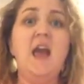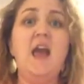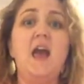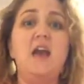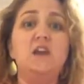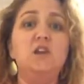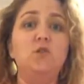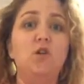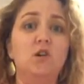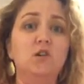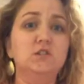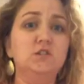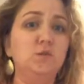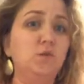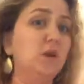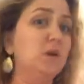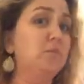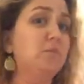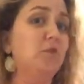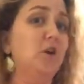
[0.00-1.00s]
And you also
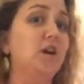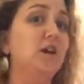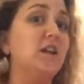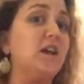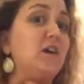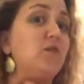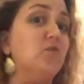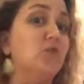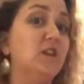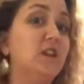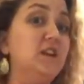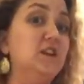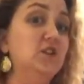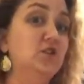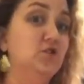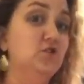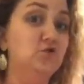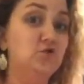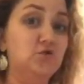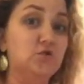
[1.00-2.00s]
want to bring like really
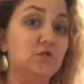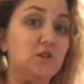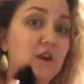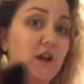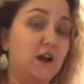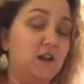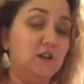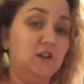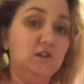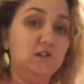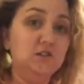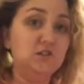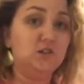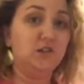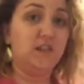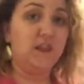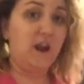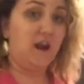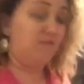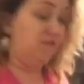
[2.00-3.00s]
neutral colors so
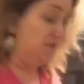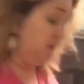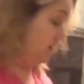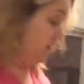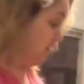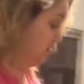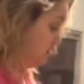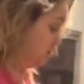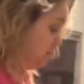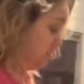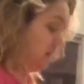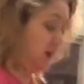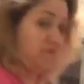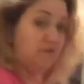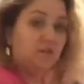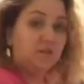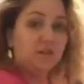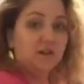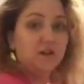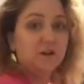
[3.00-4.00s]
that everything goes with
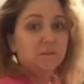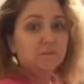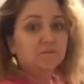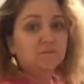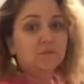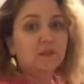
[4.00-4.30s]
everything.